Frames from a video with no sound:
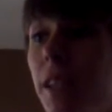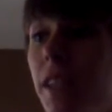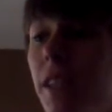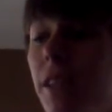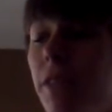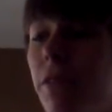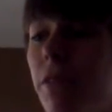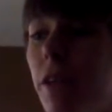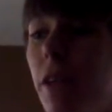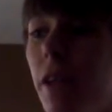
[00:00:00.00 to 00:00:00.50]

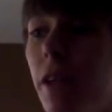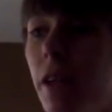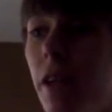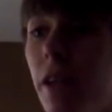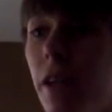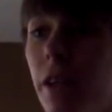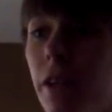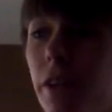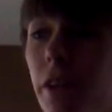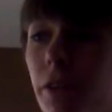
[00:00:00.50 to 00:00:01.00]
believe
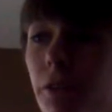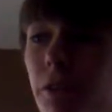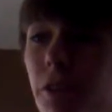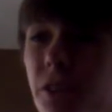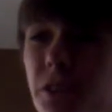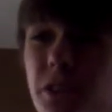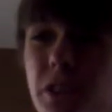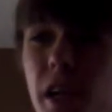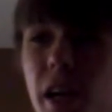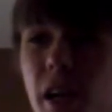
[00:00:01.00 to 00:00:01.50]
their
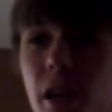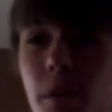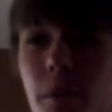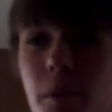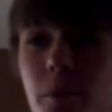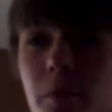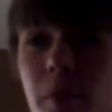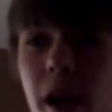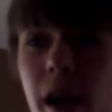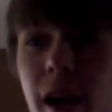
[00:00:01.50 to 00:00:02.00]
first
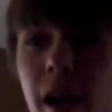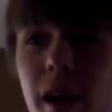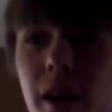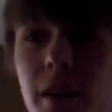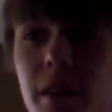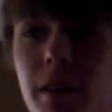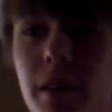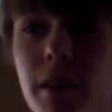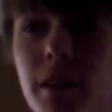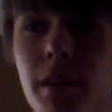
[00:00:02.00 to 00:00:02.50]
album
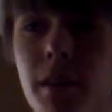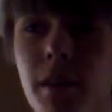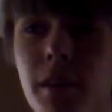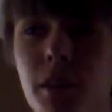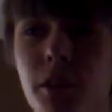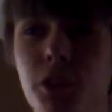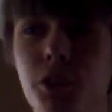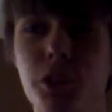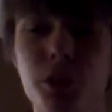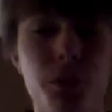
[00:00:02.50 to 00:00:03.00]
had
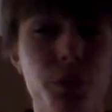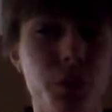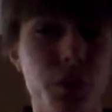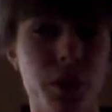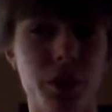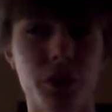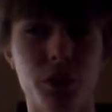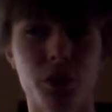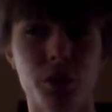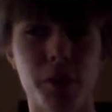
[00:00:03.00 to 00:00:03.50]
2
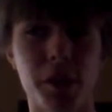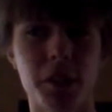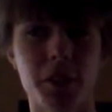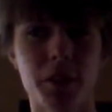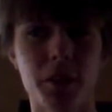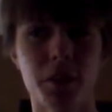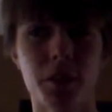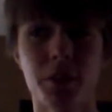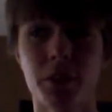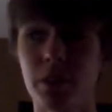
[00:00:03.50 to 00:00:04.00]

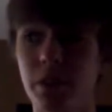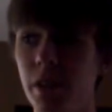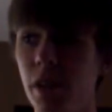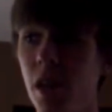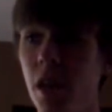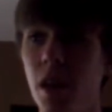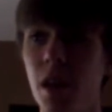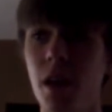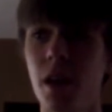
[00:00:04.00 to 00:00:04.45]
instrumentals.